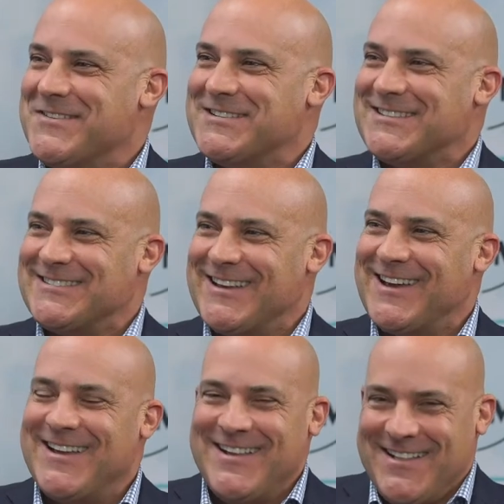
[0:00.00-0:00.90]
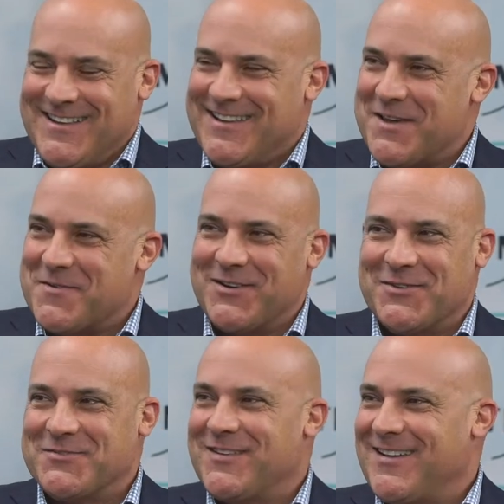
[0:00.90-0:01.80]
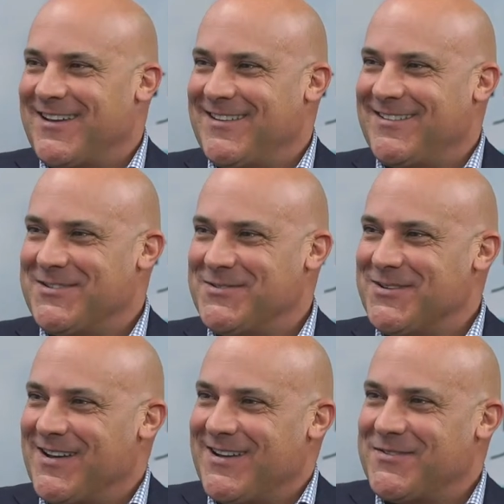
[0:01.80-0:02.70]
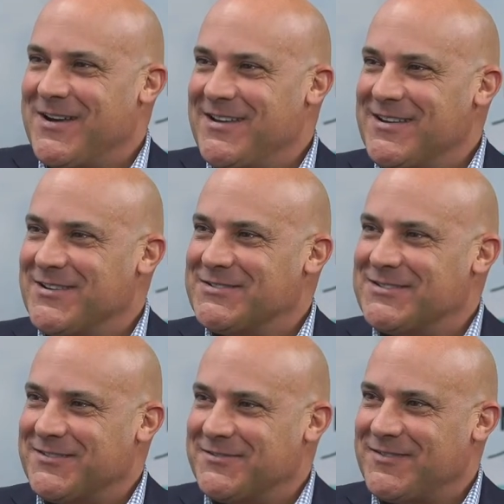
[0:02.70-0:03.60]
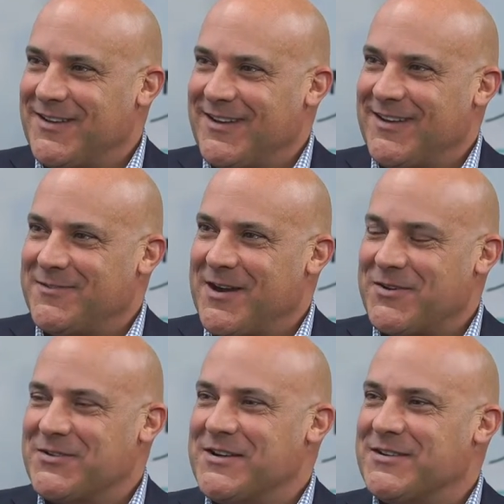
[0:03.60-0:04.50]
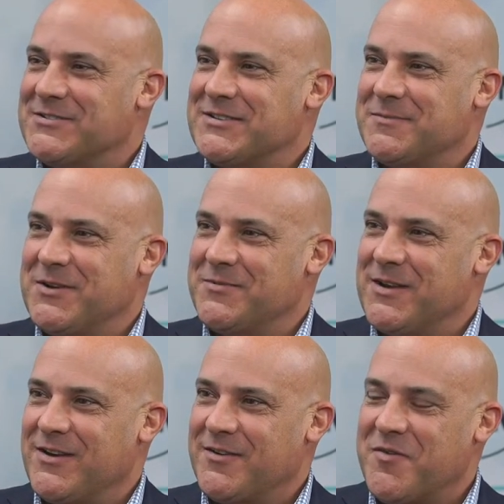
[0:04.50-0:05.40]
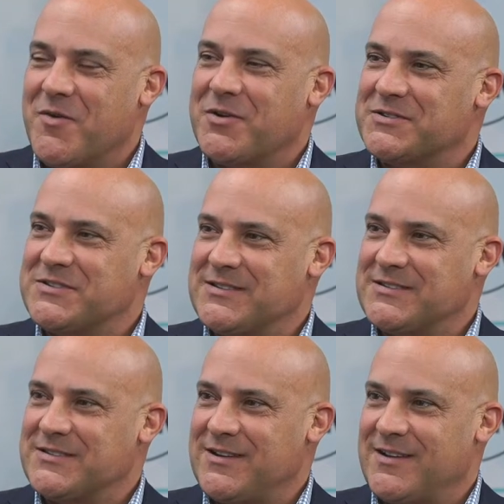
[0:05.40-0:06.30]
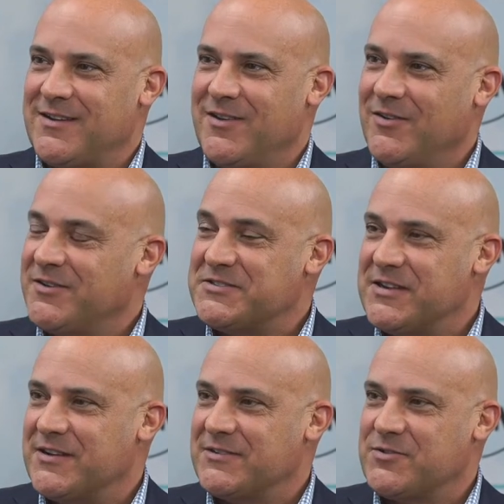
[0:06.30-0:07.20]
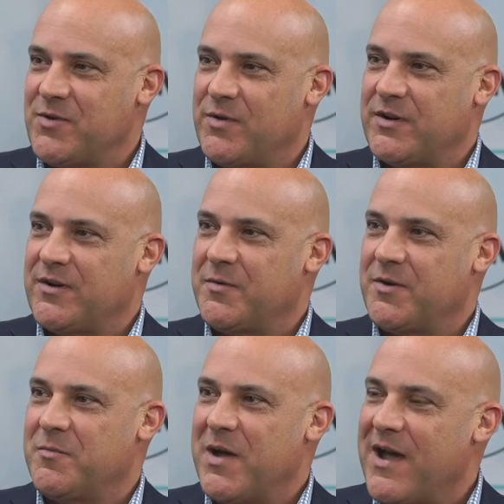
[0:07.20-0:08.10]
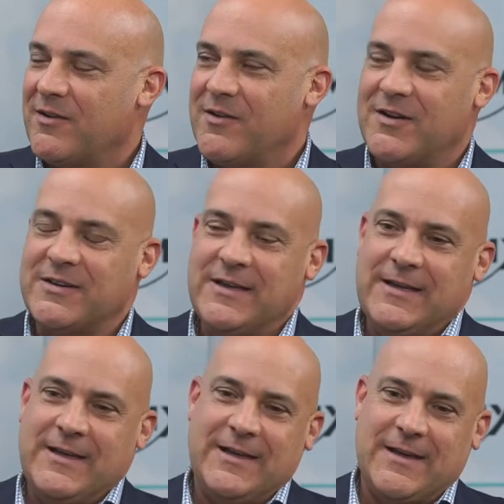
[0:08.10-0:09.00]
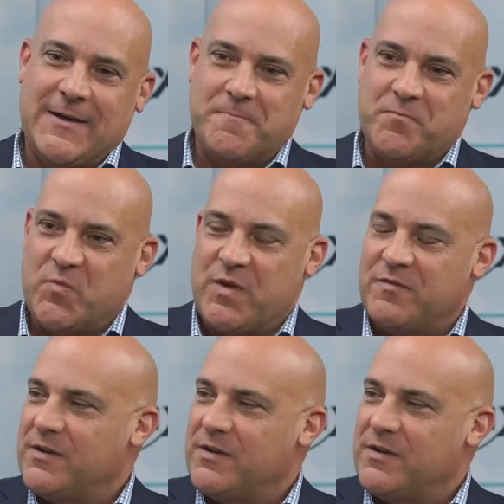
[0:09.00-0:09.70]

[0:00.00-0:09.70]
we just uh, came out of uh, two uh, great years of uh, record years, but really our focus is uh, all on sales, growing our, our backlog. Um, we've